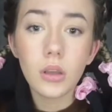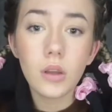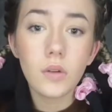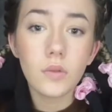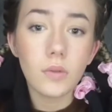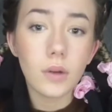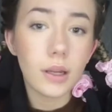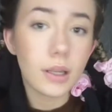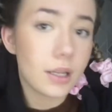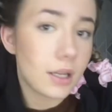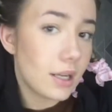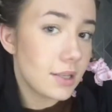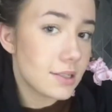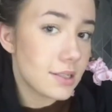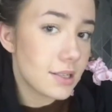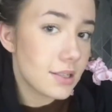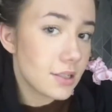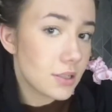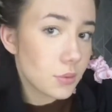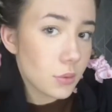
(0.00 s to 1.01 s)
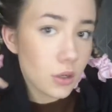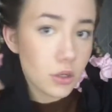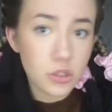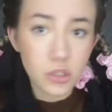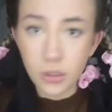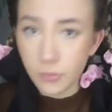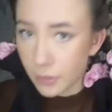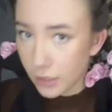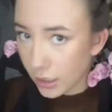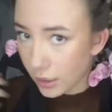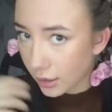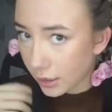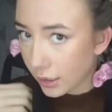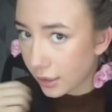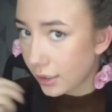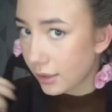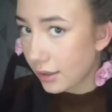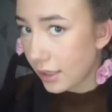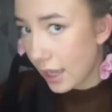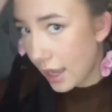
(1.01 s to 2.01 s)
Right guys, this is what I should be looking
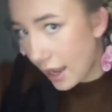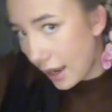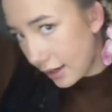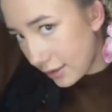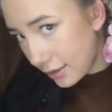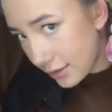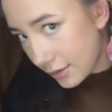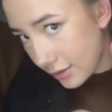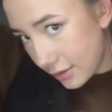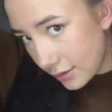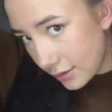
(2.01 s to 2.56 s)
at the end